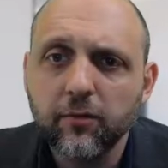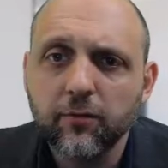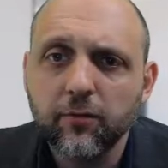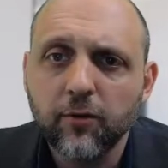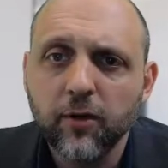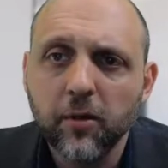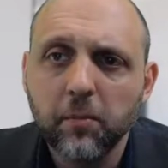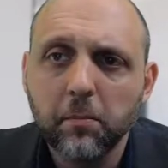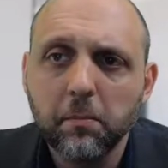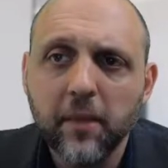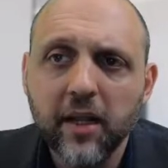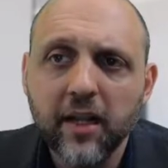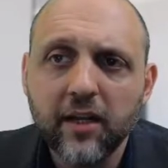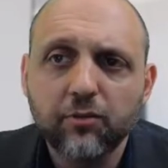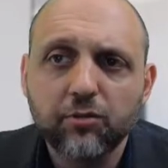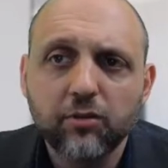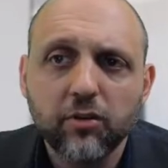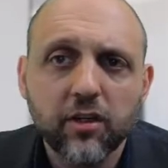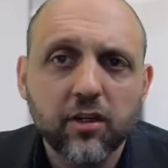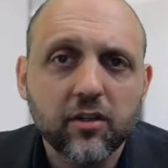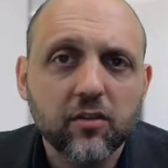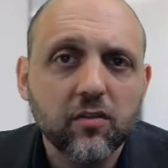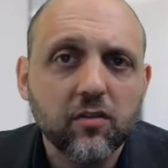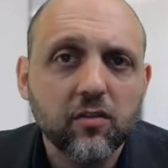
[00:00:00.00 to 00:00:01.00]
from
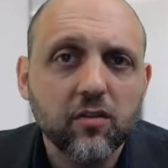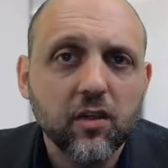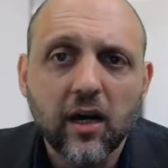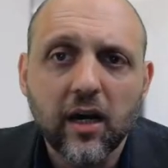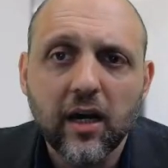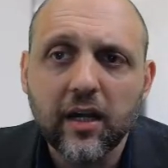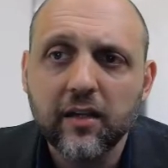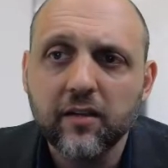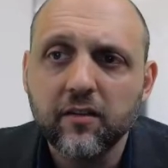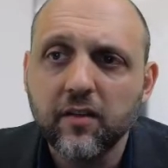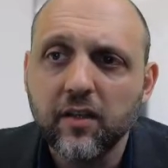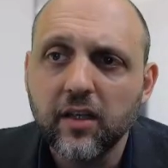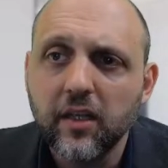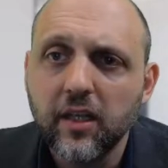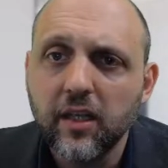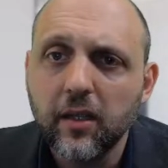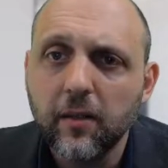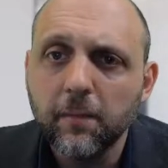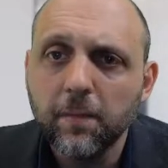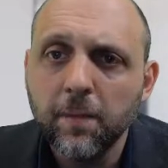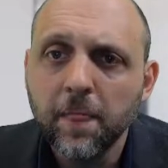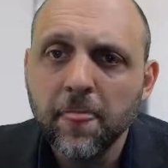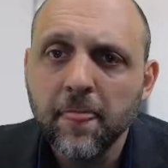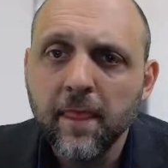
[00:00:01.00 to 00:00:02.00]
Matrix
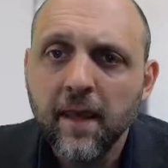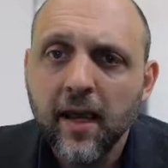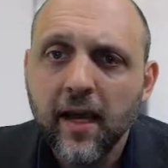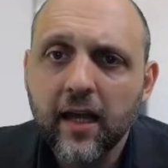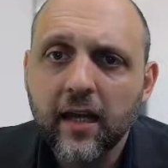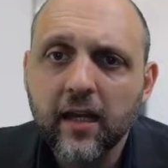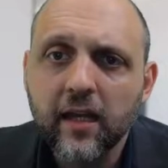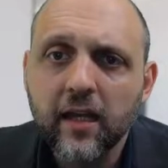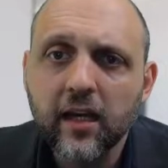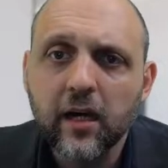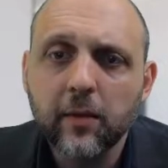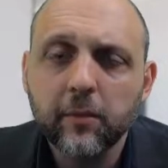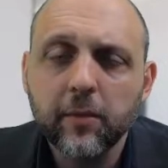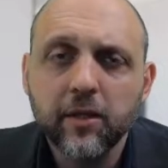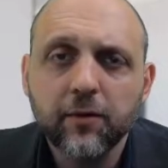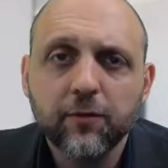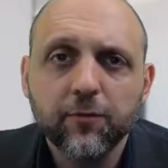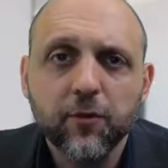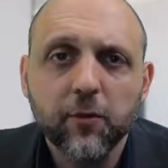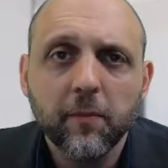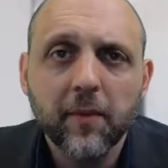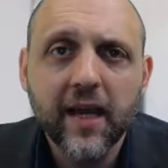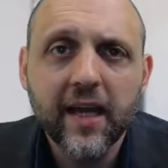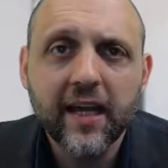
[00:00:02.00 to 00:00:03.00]
IT and a comment
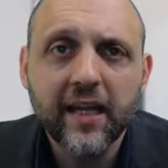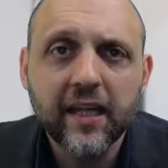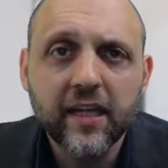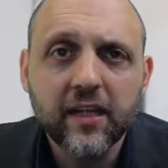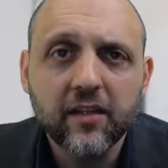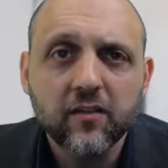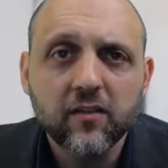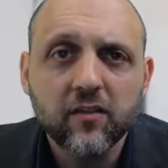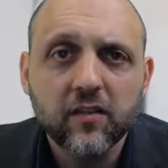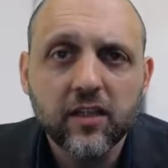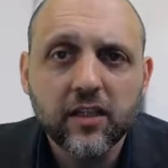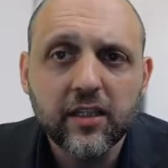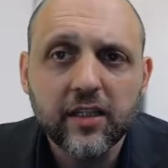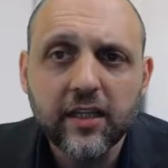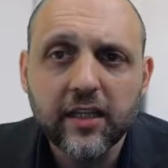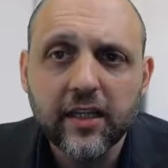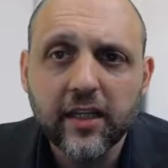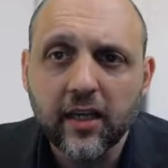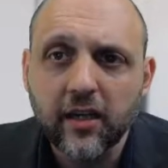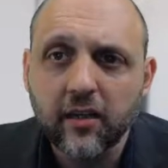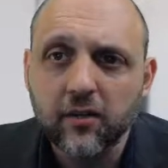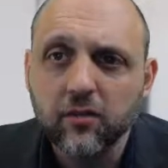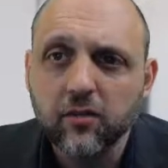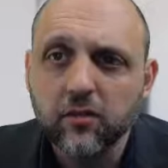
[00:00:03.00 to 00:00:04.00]
from
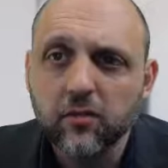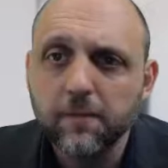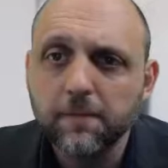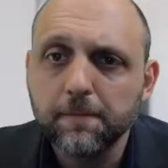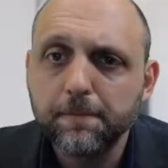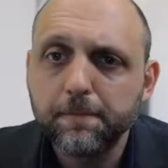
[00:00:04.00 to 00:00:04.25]
NACDS.